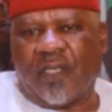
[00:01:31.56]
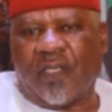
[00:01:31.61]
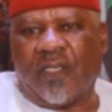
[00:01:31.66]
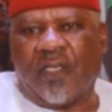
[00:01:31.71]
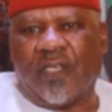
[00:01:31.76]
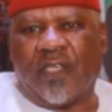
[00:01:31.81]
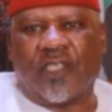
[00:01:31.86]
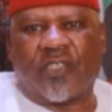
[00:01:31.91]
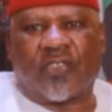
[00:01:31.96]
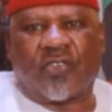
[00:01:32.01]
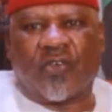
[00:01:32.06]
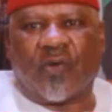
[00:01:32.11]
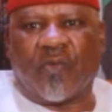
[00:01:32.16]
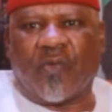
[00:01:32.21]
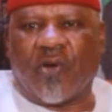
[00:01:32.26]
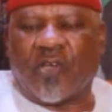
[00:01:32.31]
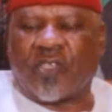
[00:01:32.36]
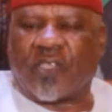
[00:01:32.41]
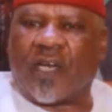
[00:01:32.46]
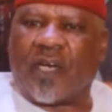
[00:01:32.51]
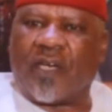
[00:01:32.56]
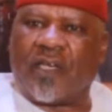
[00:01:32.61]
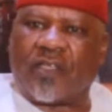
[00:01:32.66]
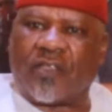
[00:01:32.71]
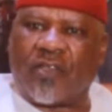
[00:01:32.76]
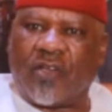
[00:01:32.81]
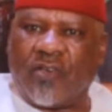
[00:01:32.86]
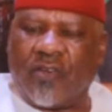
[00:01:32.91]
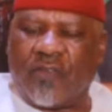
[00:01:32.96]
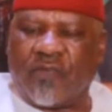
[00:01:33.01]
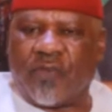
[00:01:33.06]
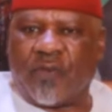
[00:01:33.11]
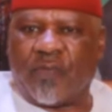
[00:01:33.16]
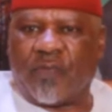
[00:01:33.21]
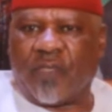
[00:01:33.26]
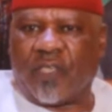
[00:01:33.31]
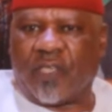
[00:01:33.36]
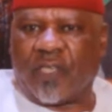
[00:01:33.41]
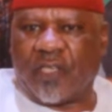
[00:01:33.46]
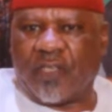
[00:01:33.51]
The Ezugwu are the third of
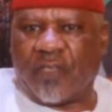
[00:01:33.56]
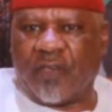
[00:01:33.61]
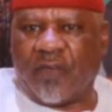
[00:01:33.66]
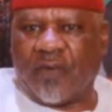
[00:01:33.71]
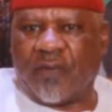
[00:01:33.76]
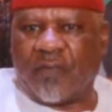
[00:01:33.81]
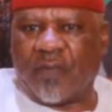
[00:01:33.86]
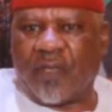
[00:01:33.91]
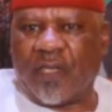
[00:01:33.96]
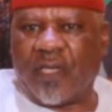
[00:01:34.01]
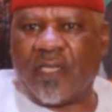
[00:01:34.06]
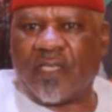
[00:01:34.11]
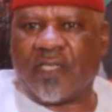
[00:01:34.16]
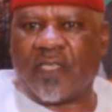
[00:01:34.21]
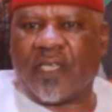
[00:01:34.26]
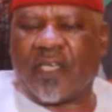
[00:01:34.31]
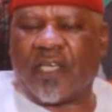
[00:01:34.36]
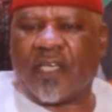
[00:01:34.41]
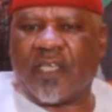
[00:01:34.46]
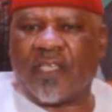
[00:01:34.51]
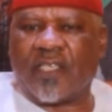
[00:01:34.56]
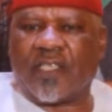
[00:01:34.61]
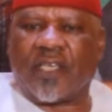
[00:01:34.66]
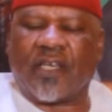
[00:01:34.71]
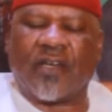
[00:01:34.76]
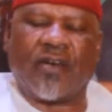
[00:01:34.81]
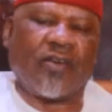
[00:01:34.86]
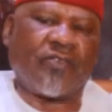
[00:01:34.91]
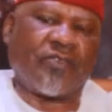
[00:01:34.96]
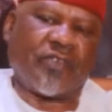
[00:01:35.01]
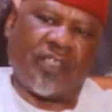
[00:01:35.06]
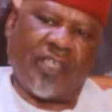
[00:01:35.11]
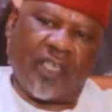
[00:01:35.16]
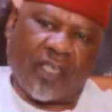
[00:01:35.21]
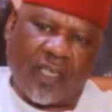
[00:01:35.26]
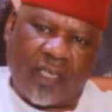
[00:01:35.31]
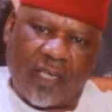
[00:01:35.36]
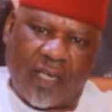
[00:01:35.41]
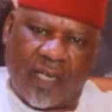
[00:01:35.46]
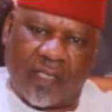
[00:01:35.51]
Opi Kingdom. Ezekeze of
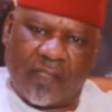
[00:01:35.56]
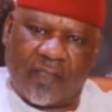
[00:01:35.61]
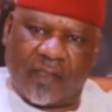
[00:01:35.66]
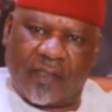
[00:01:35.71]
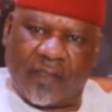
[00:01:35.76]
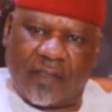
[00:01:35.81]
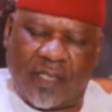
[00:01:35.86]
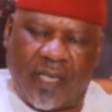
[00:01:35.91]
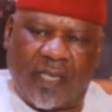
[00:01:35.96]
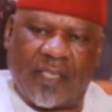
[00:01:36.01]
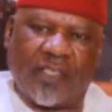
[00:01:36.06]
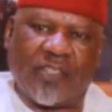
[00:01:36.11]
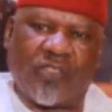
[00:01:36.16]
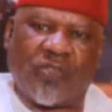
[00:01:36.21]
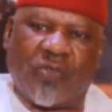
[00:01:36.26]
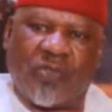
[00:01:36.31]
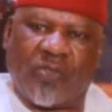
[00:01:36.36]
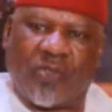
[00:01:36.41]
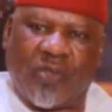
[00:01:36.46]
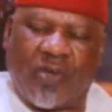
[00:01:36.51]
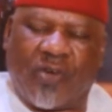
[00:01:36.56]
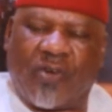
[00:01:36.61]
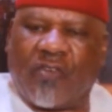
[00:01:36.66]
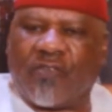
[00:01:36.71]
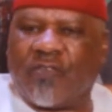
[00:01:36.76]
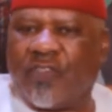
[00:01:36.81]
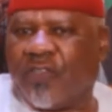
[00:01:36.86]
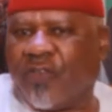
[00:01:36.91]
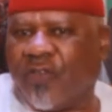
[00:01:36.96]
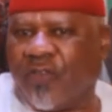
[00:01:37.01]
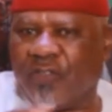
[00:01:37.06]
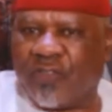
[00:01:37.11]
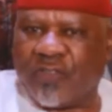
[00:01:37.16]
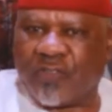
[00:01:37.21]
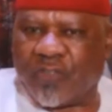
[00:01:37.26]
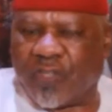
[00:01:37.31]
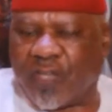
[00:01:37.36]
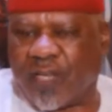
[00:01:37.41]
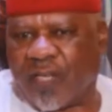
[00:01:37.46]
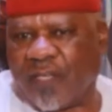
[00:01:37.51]
Ideke land. That is, we talk of the whole
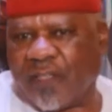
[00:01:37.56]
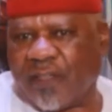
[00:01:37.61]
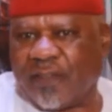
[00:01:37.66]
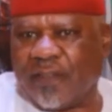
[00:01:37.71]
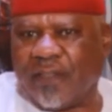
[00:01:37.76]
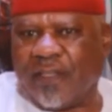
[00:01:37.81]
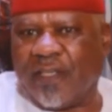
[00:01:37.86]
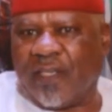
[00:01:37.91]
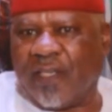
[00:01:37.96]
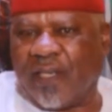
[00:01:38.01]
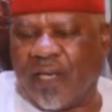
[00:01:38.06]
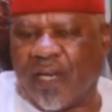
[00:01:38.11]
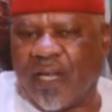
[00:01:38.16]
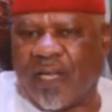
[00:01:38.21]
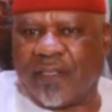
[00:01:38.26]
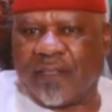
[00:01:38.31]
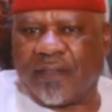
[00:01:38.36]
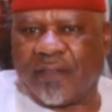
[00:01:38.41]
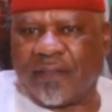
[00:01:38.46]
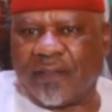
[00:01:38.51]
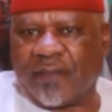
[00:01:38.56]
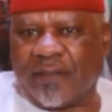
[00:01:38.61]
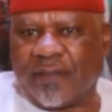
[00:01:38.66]
Nsukka land.